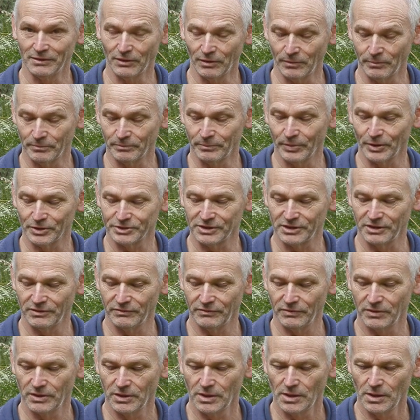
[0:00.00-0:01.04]
I'm positive.
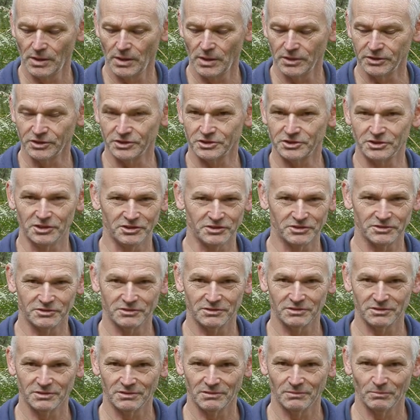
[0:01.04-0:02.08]
Just needs
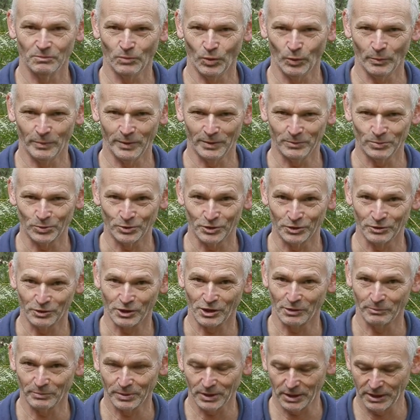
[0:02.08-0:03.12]
more people to
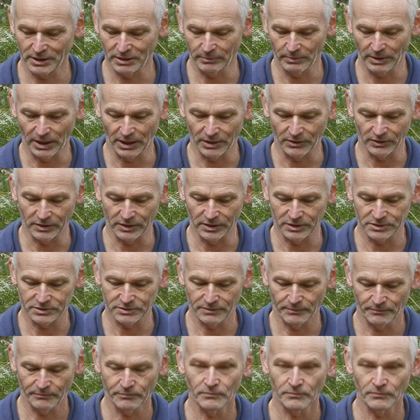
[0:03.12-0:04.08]
complain about it, I guess.